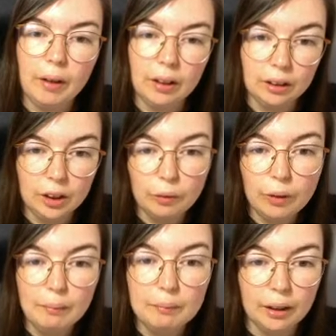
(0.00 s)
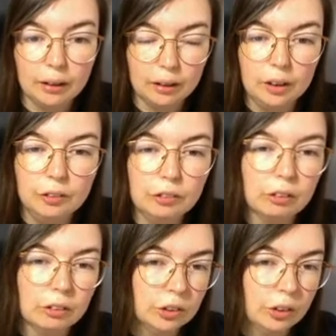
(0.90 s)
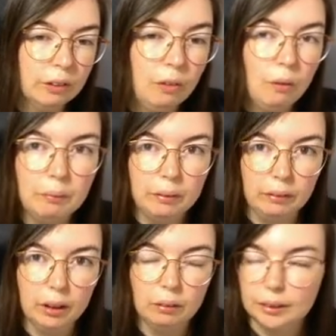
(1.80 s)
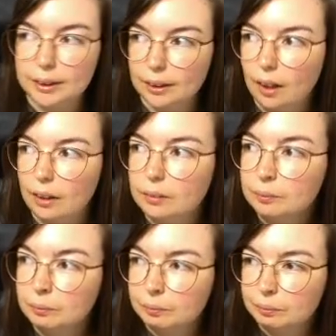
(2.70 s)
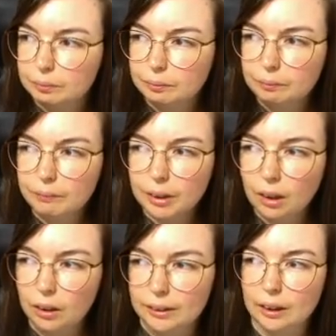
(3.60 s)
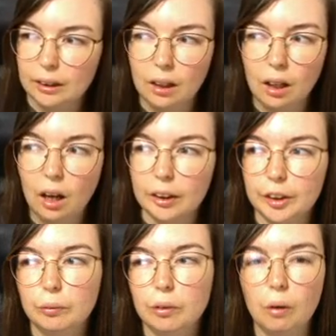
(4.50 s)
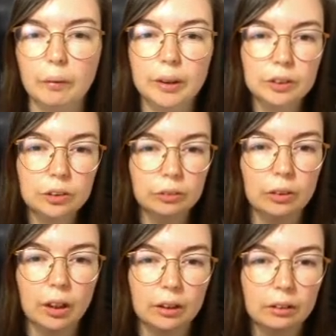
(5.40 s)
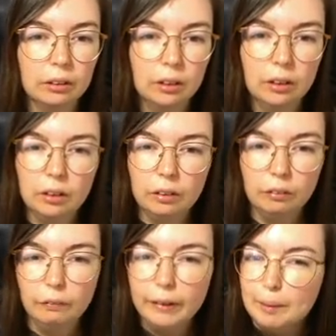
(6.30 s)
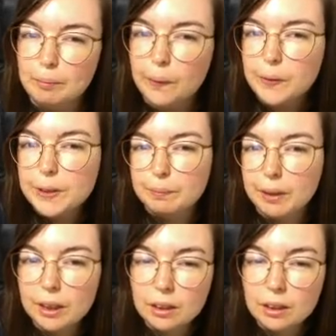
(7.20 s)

and then you come back, and then you've got to drive home 3 hours again. It's like, are you going to, reimburse me?